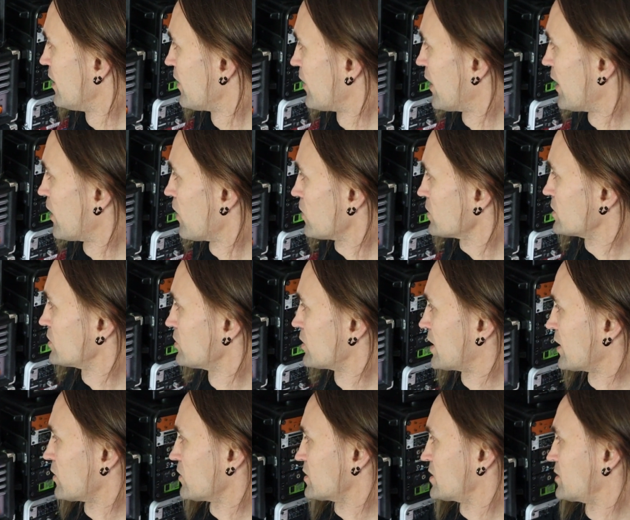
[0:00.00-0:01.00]
Then also you
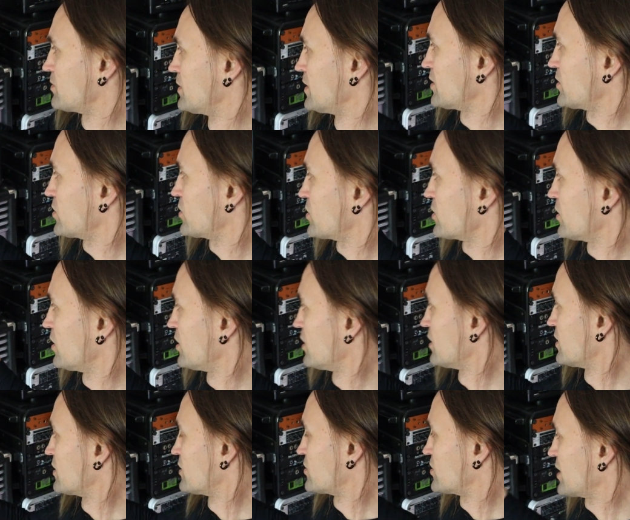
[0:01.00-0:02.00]
cannot switch
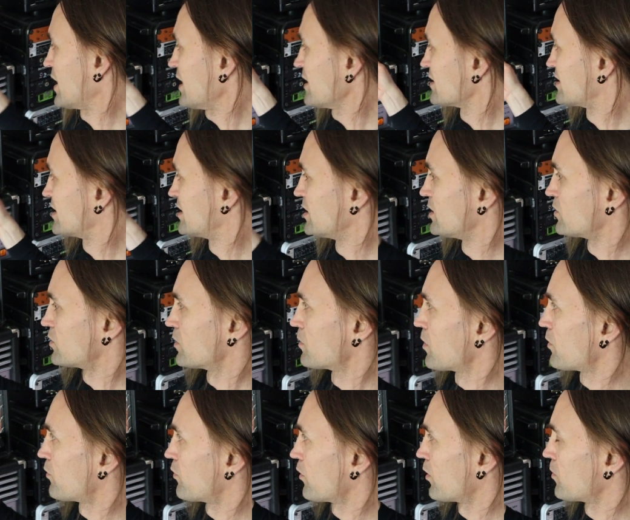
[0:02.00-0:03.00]
the channels here from
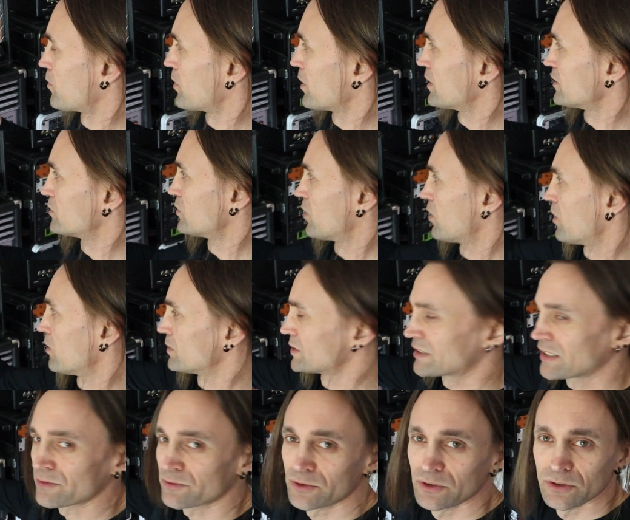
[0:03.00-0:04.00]
the front plate. You
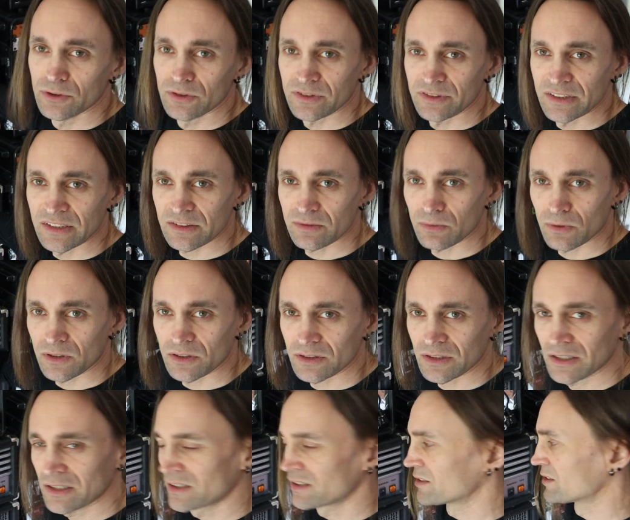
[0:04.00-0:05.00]
always have to use this
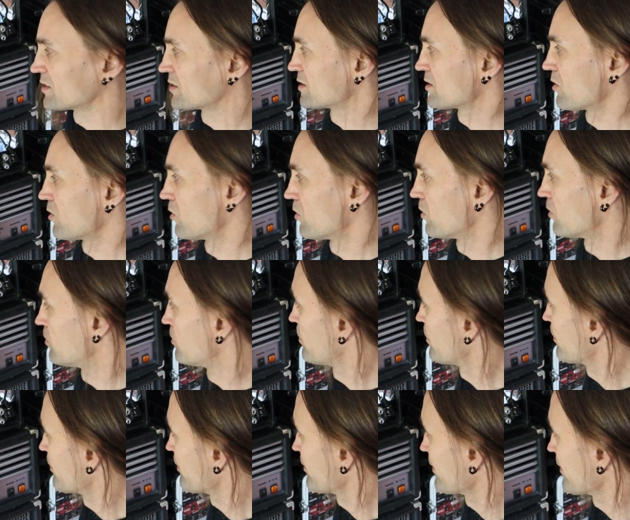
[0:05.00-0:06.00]
one. So
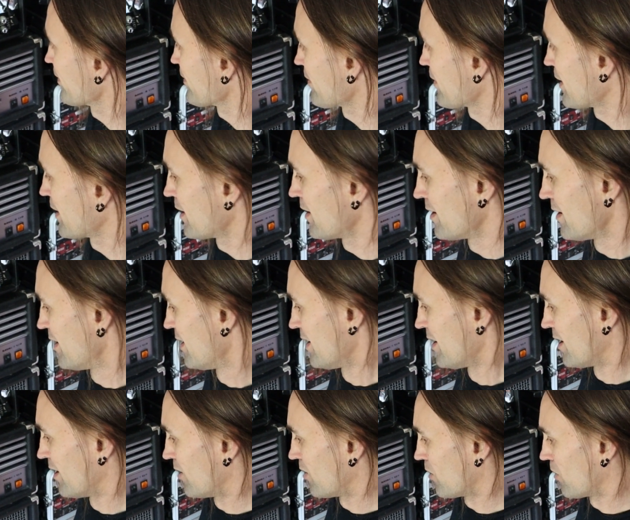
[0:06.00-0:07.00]

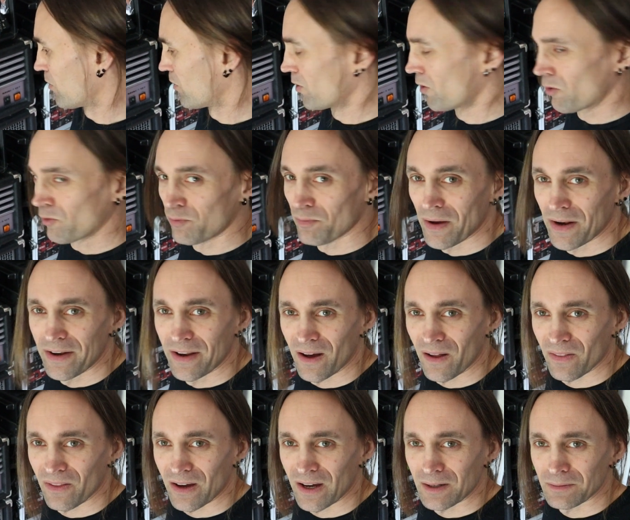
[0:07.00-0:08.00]
I don't know of many
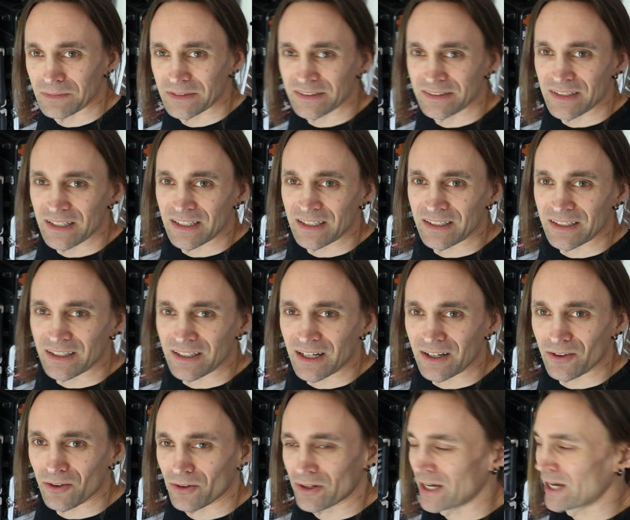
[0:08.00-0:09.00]
other amps that
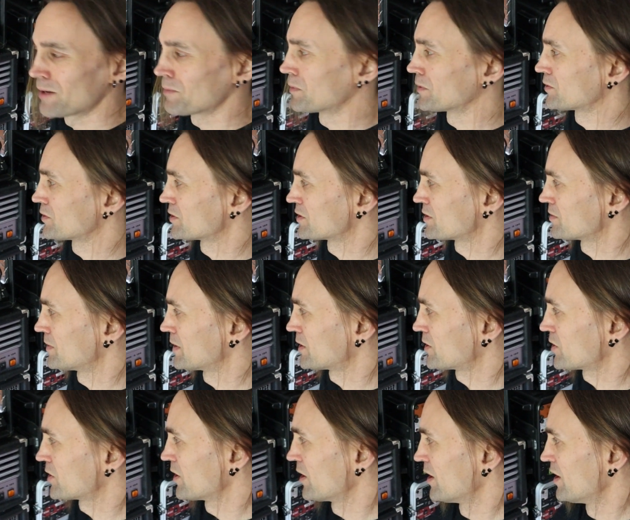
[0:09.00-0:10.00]
are not able to
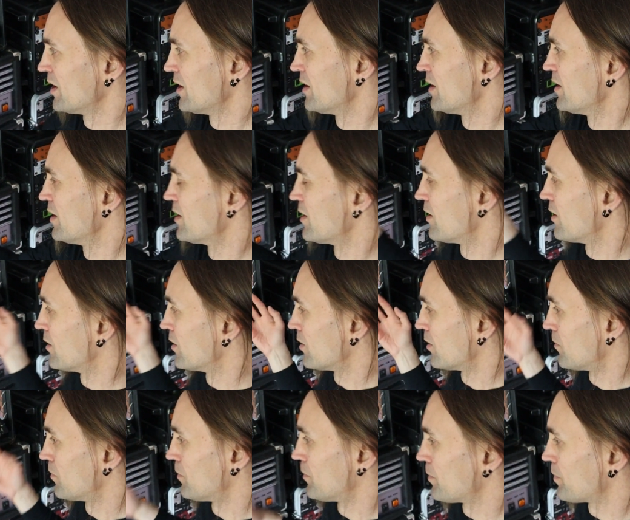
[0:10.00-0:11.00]
switch
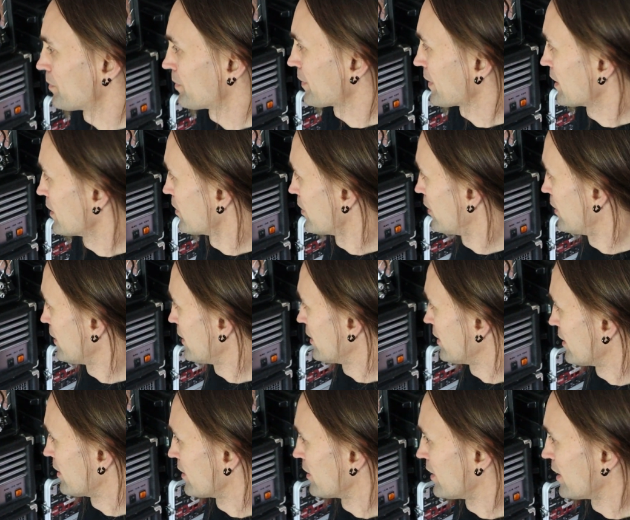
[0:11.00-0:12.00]

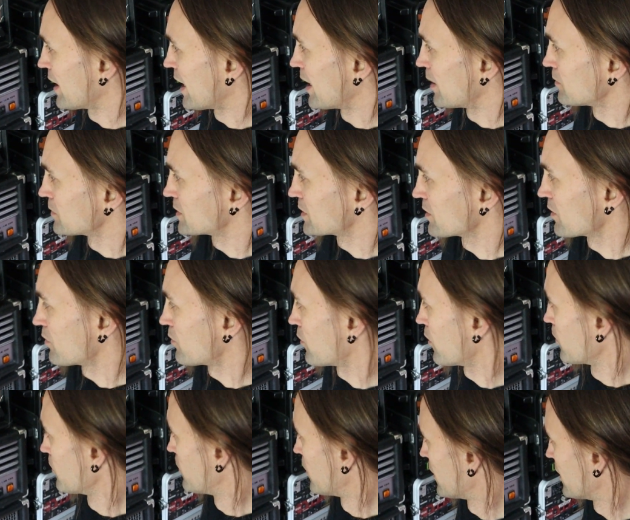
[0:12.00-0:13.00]
the amps on the
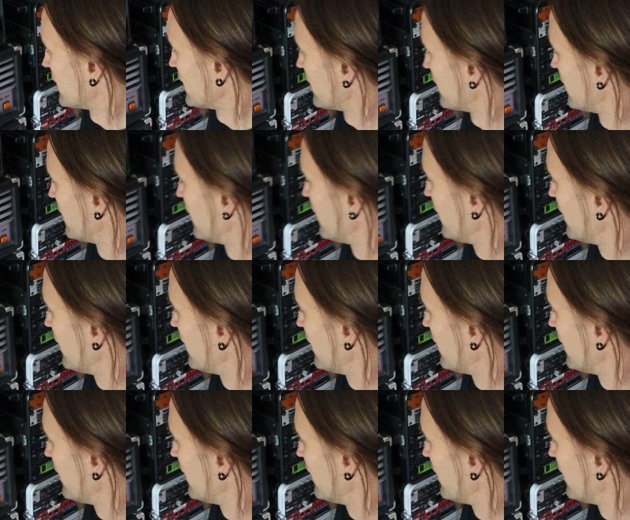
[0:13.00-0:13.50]
front plate.